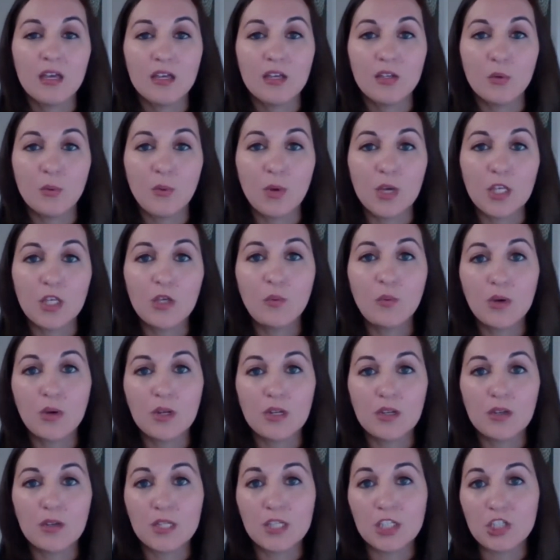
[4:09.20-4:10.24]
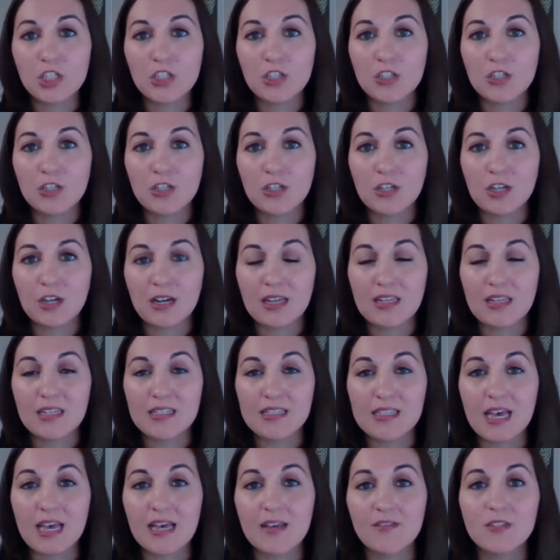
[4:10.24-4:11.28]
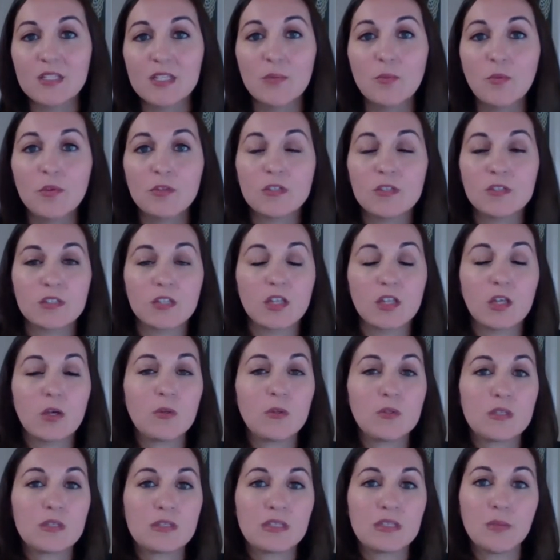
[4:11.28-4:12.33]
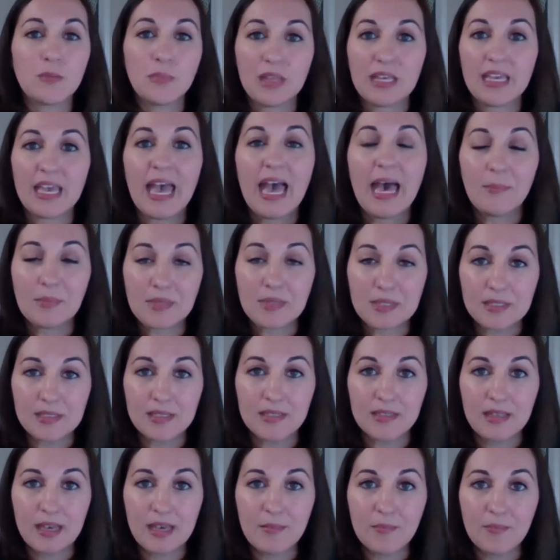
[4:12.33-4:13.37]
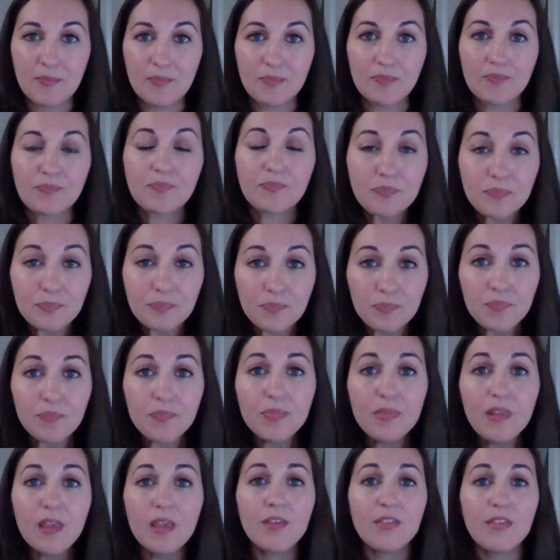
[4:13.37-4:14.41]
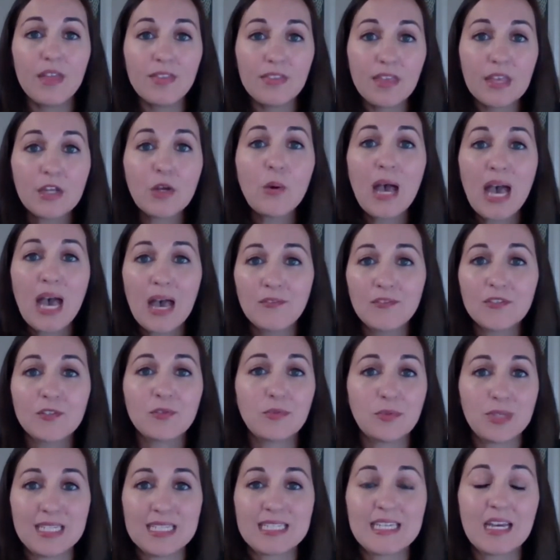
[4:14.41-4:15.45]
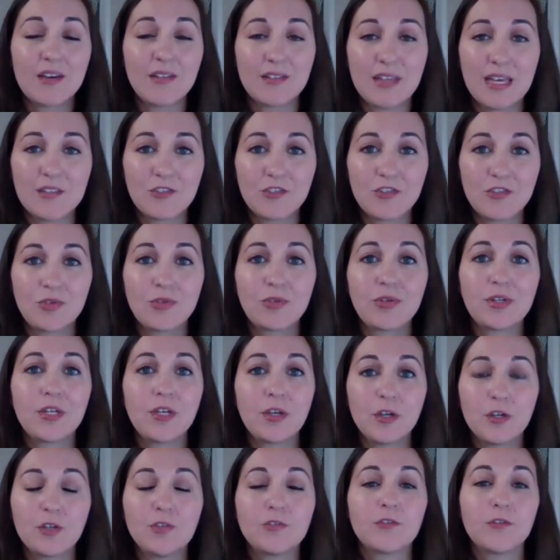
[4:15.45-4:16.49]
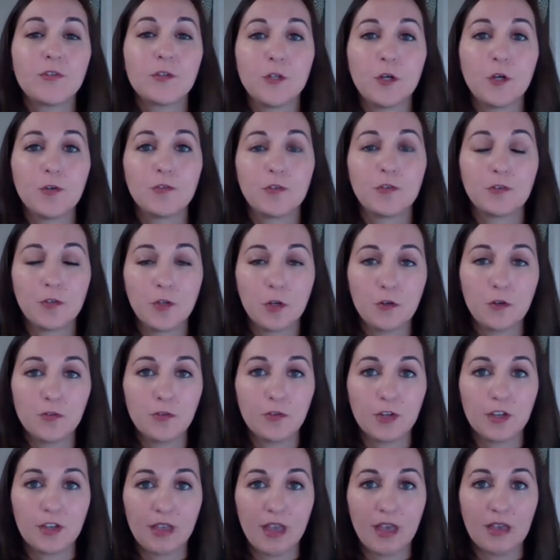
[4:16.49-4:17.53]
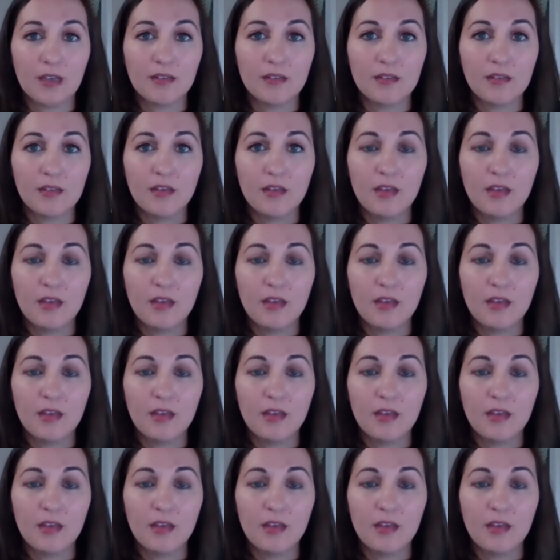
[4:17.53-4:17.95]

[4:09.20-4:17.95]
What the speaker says: what you want to ensure is that if someone discloses something happened to them, that they don't have to retell that story over and over and over again.